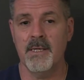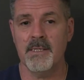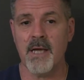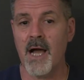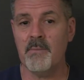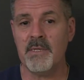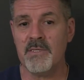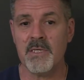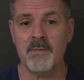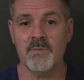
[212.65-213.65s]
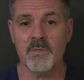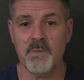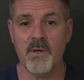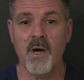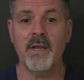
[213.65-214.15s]
Timing seems to
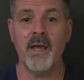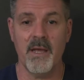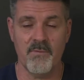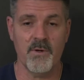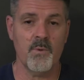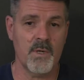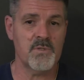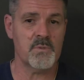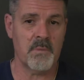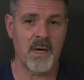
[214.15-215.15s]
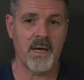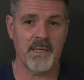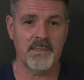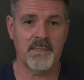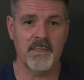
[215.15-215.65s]
be on everyone's
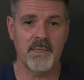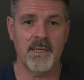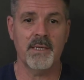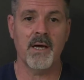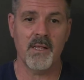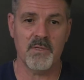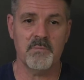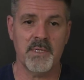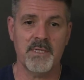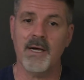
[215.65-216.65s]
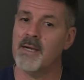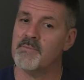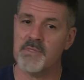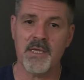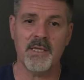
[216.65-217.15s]
mind, and I'll admit I'm
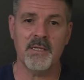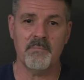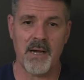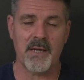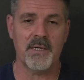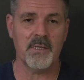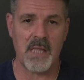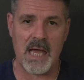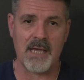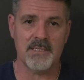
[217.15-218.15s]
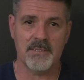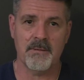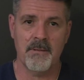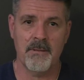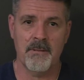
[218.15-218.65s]
thinking about it a lot.
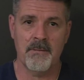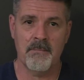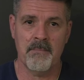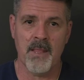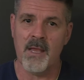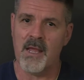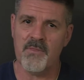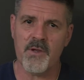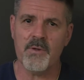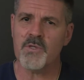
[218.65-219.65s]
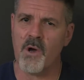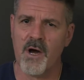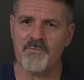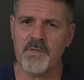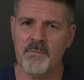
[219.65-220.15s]
And there is
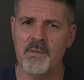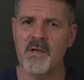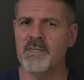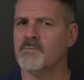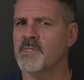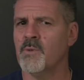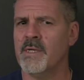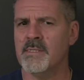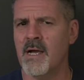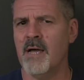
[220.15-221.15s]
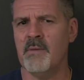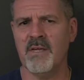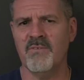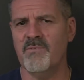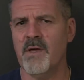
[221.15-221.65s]
often a marriage between timing
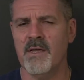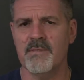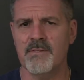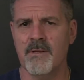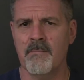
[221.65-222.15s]
and faith.